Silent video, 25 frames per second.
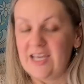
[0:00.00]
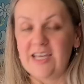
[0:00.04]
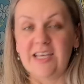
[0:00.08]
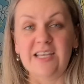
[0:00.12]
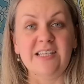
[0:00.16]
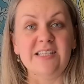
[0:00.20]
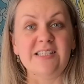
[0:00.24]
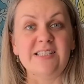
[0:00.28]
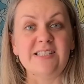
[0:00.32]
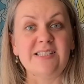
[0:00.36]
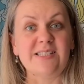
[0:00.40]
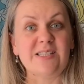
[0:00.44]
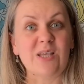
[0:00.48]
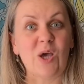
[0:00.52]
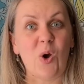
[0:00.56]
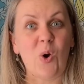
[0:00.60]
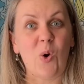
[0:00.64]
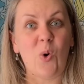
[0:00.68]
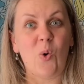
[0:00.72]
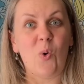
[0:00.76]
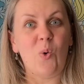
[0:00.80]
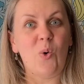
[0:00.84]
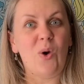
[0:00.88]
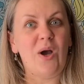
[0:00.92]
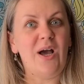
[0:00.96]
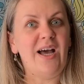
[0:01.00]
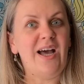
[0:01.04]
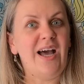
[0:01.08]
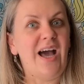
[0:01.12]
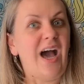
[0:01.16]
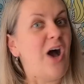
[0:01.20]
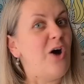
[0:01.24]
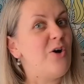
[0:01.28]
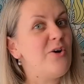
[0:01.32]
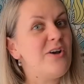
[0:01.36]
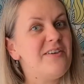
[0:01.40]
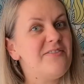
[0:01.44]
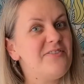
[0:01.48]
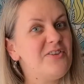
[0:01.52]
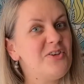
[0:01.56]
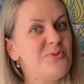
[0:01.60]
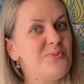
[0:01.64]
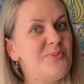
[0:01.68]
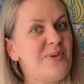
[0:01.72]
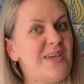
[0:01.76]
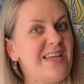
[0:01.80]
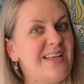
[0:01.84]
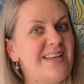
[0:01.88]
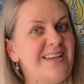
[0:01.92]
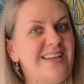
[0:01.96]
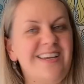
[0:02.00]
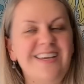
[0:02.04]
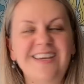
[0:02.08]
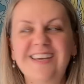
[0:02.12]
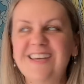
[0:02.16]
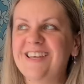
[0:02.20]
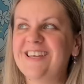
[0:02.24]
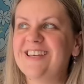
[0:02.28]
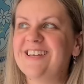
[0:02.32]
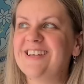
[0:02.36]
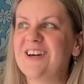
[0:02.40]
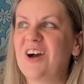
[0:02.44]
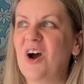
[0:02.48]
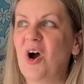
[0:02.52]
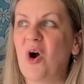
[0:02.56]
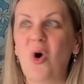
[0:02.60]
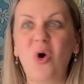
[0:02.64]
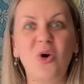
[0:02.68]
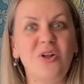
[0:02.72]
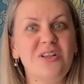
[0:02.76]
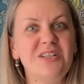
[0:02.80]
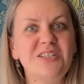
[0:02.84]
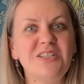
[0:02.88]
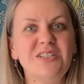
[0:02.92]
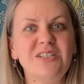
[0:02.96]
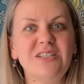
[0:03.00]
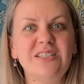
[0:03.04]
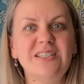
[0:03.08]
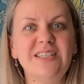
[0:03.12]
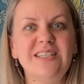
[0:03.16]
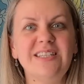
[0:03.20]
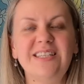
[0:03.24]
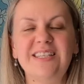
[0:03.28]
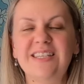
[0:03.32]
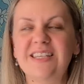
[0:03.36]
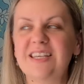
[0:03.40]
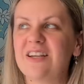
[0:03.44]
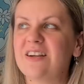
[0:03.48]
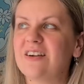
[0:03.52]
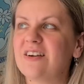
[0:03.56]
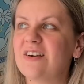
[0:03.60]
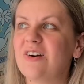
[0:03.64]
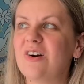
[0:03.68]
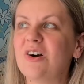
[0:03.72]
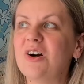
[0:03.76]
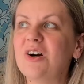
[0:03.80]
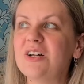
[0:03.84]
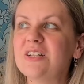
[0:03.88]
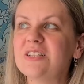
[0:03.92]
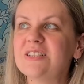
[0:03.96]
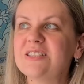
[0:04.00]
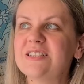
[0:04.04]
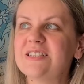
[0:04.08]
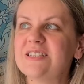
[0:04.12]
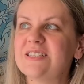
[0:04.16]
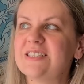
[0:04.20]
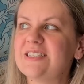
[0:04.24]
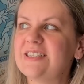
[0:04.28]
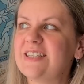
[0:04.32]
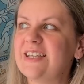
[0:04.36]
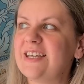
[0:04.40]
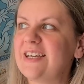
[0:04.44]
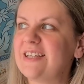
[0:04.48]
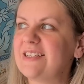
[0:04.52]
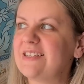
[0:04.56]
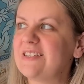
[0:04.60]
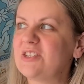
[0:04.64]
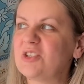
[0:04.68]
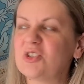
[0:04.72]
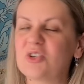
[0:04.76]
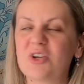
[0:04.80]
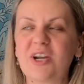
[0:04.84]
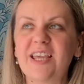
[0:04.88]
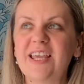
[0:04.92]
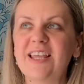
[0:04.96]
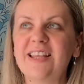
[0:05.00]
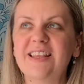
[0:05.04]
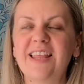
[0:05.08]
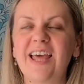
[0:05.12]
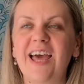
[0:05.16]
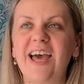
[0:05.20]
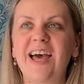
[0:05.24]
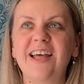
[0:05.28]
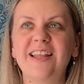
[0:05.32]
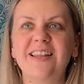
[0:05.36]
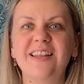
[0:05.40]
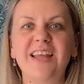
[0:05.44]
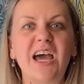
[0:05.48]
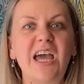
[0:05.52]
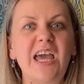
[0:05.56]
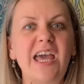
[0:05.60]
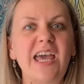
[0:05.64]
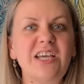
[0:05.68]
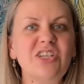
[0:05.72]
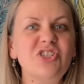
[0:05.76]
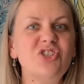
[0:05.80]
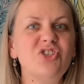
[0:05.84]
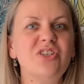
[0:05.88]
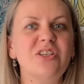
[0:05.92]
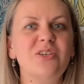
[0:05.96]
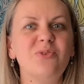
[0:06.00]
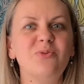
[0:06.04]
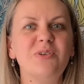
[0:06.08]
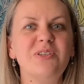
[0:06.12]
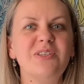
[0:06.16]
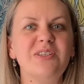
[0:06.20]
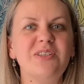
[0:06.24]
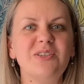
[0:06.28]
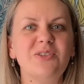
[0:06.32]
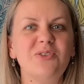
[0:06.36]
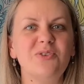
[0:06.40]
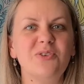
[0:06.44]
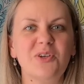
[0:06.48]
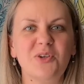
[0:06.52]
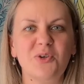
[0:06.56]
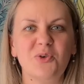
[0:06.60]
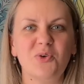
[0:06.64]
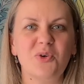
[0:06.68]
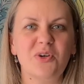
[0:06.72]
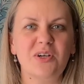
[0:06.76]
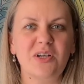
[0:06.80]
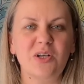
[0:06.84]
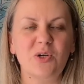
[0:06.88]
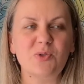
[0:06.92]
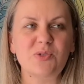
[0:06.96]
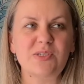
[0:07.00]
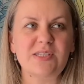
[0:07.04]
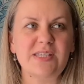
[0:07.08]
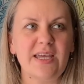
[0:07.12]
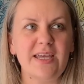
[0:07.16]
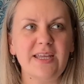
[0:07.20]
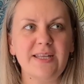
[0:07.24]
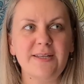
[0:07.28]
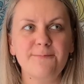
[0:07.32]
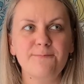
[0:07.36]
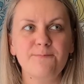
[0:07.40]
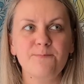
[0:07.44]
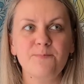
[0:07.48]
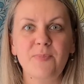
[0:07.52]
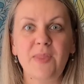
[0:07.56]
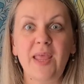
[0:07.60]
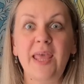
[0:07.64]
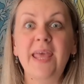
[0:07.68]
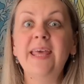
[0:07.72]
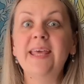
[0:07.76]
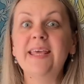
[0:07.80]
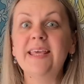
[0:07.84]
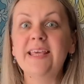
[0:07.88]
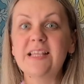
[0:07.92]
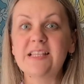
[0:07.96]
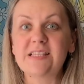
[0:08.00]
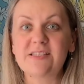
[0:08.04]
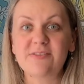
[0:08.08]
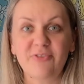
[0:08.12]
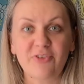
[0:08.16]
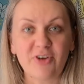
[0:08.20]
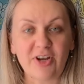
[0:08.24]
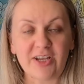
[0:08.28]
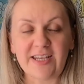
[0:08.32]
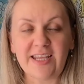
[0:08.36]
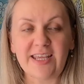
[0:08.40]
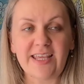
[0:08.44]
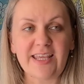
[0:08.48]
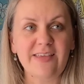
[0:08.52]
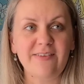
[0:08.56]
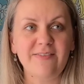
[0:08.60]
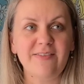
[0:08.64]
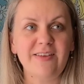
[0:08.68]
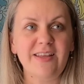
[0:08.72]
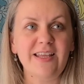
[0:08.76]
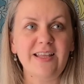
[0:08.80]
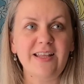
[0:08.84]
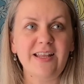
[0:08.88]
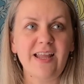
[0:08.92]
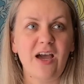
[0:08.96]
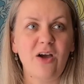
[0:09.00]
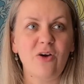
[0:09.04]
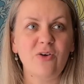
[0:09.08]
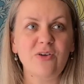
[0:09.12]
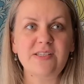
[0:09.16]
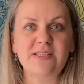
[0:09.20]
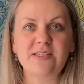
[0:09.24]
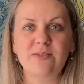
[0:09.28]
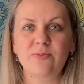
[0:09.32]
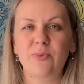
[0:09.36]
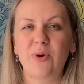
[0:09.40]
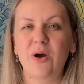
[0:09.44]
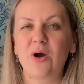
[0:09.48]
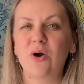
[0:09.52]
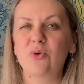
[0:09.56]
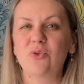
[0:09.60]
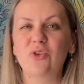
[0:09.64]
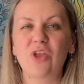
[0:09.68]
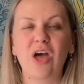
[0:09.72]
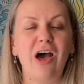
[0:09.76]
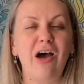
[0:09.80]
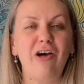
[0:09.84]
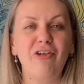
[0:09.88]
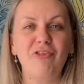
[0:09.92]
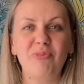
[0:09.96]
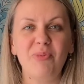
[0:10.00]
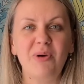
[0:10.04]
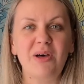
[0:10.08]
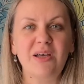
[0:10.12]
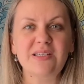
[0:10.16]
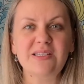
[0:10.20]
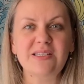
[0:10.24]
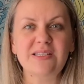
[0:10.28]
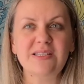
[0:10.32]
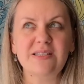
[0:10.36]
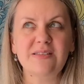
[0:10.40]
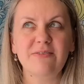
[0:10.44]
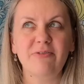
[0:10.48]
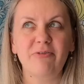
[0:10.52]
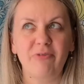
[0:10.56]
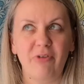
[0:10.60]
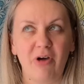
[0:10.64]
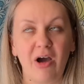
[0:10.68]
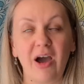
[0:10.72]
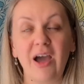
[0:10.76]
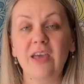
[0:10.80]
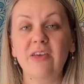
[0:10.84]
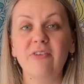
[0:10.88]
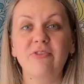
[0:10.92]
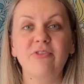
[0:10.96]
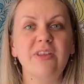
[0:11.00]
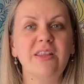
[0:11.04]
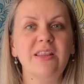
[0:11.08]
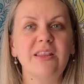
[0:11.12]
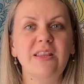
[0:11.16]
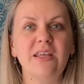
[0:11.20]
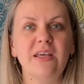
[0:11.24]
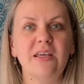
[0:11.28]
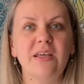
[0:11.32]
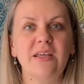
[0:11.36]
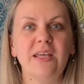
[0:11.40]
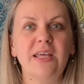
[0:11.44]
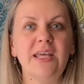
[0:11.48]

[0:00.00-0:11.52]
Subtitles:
So, how have you been? All good here, all good and great, and I actually wanted to record outside. It's Friday evening now, it's about 5:30 in the